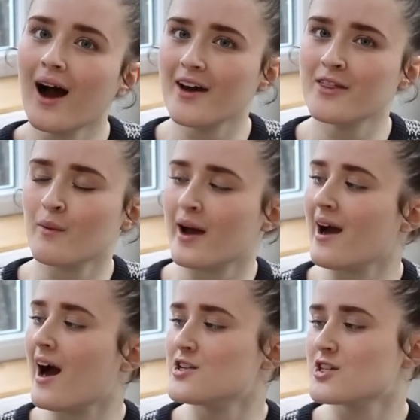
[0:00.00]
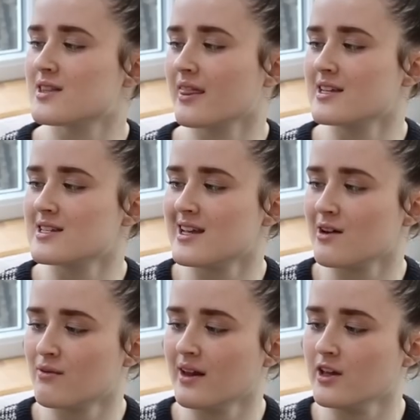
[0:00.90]
Either way, I just think this is
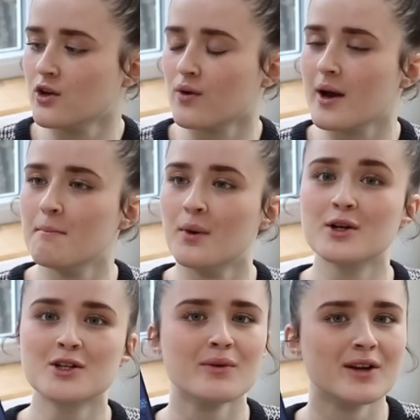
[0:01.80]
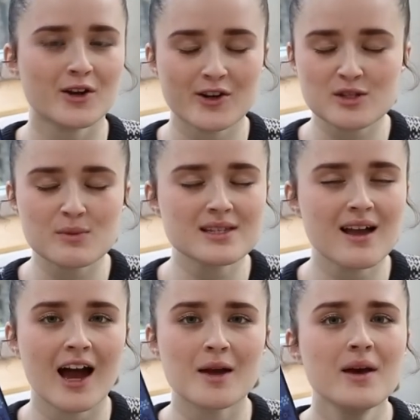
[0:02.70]
a really great book to read at Christmas
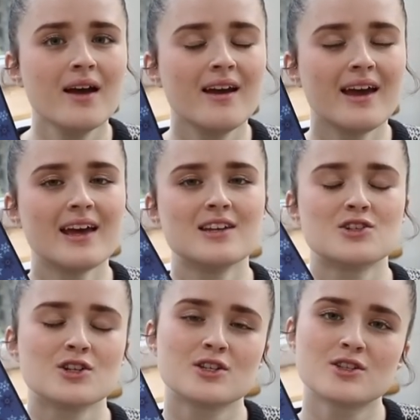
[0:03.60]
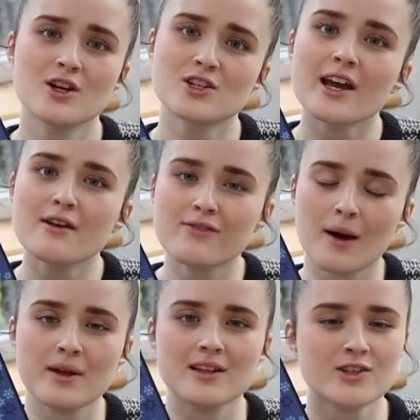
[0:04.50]
time. It is just such a
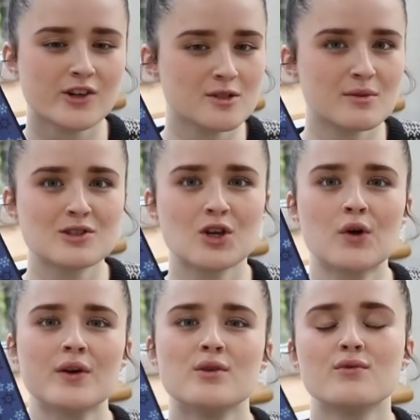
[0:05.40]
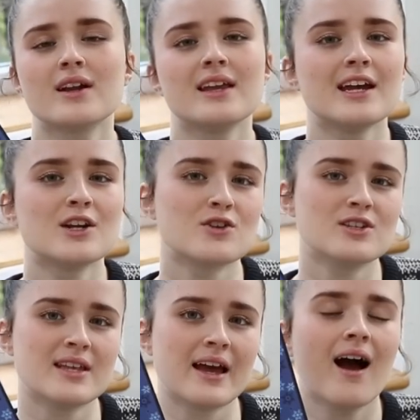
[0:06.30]
fabulous Christmas story, really
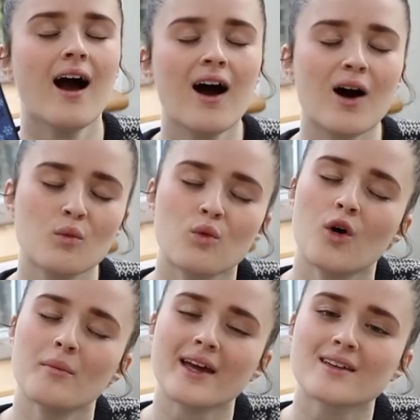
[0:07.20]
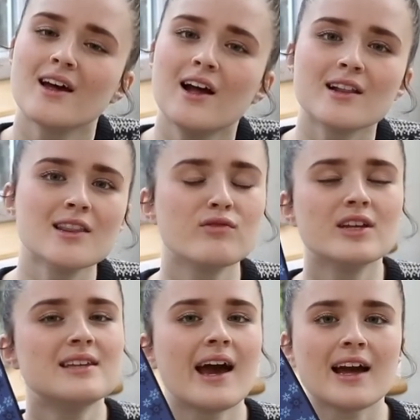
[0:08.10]
interesting, heartwarming,
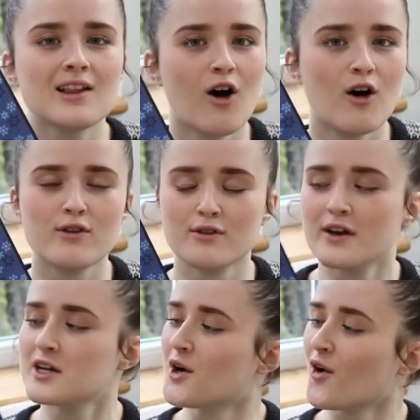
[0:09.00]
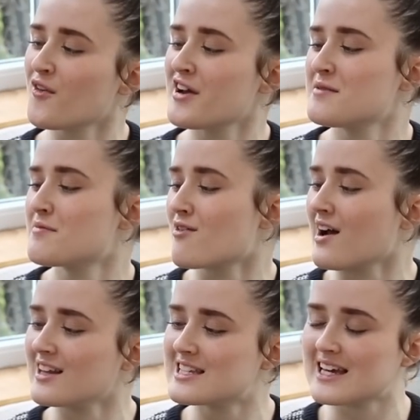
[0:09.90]
lovely tale of Victorian
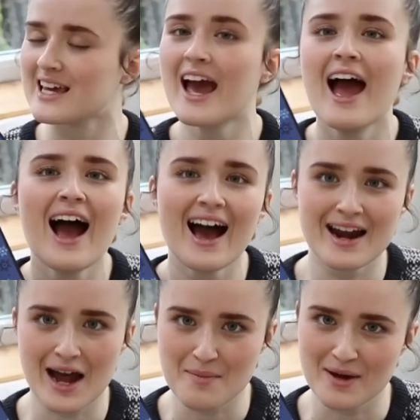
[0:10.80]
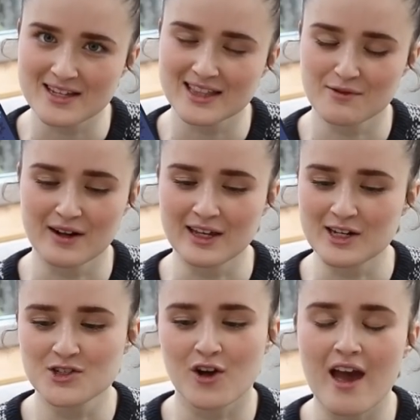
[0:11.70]
morality, and I personally really
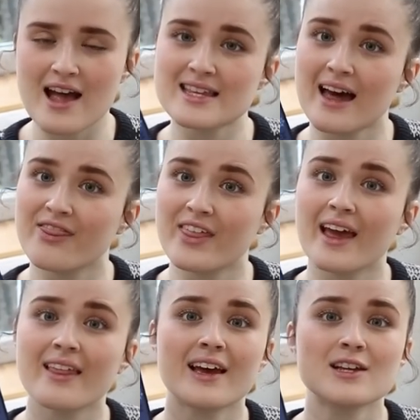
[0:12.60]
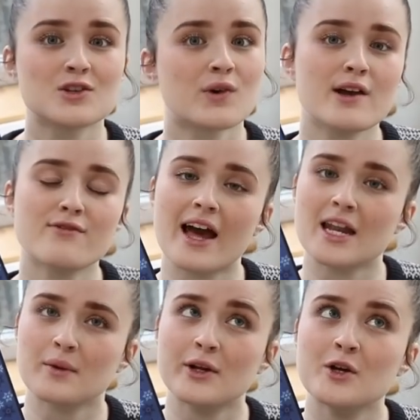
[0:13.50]
enjoy it and think that it's great for
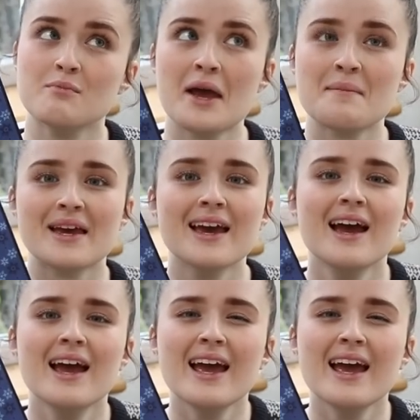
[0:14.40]
anyone who maybe